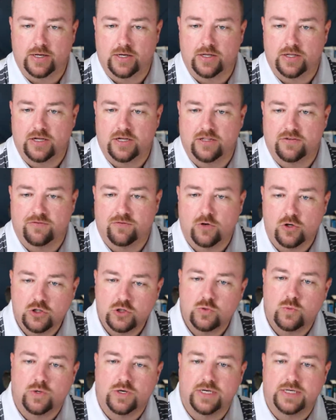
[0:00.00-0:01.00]
And the
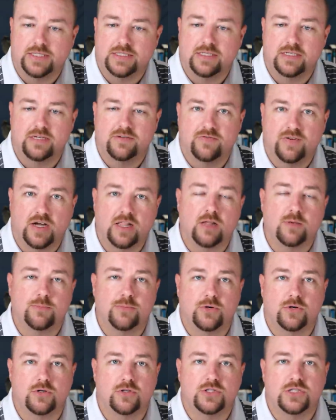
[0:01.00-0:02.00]
first one is the
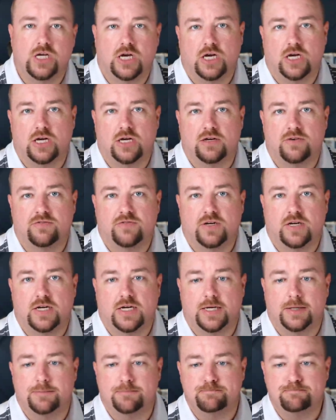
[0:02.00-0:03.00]
developers
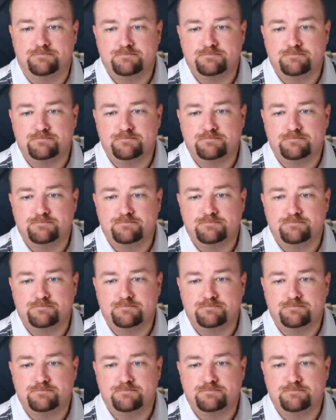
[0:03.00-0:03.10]
of